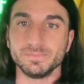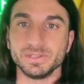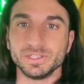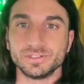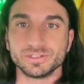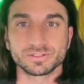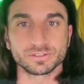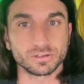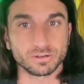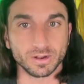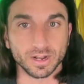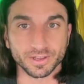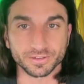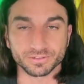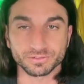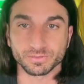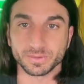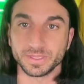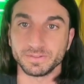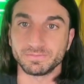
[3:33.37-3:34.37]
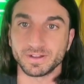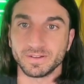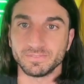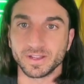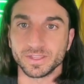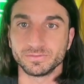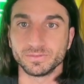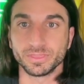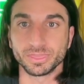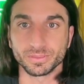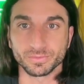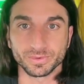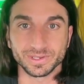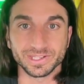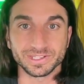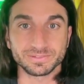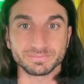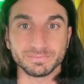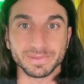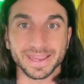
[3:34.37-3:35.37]
He just crossed 2,500
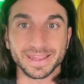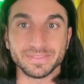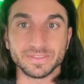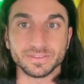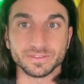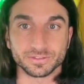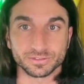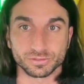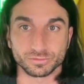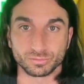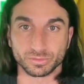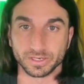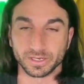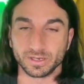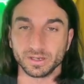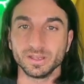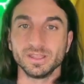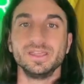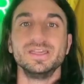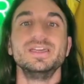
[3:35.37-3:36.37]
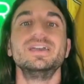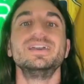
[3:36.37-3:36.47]
threes made in his career.